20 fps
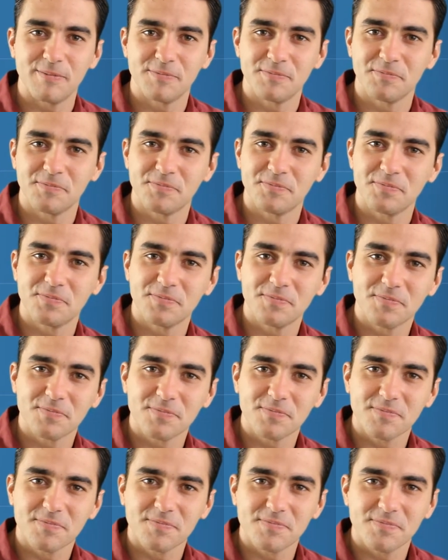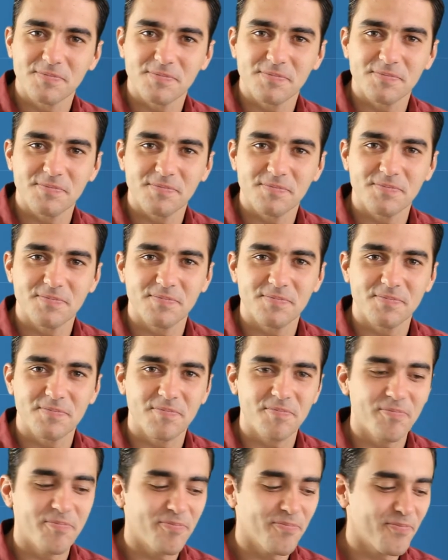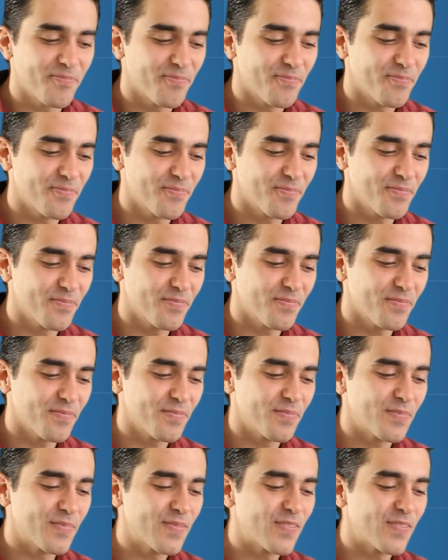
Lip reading: No one is speaking in this clip.